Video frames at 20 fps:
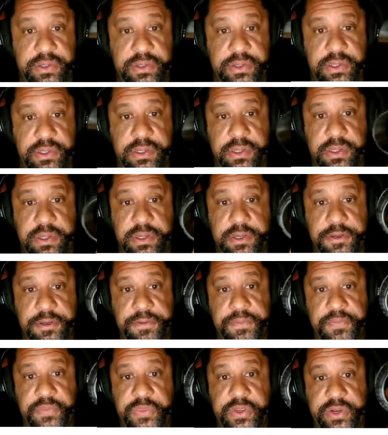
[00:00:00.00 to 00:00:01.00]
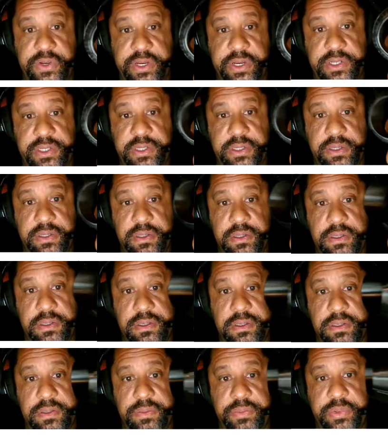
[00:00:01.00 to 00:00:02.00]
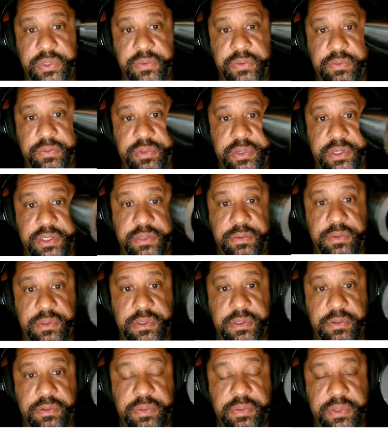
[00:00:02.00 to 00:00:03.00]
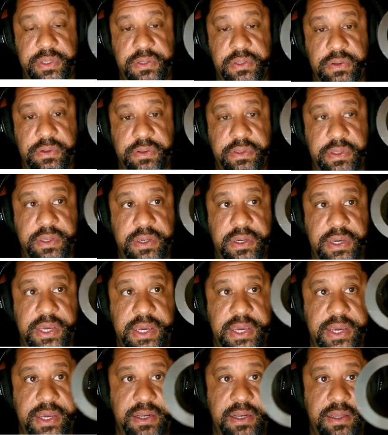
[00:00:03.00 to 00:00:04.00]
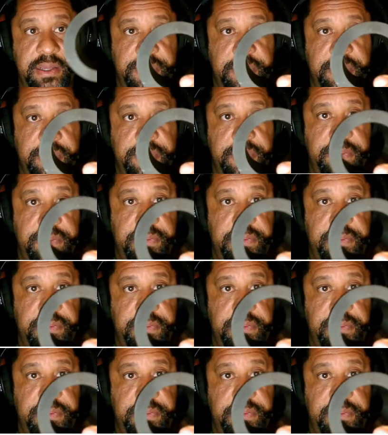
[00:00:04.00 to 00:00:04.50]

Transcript: they're actually complete replacements. They'll replace the whole thing and give you the proper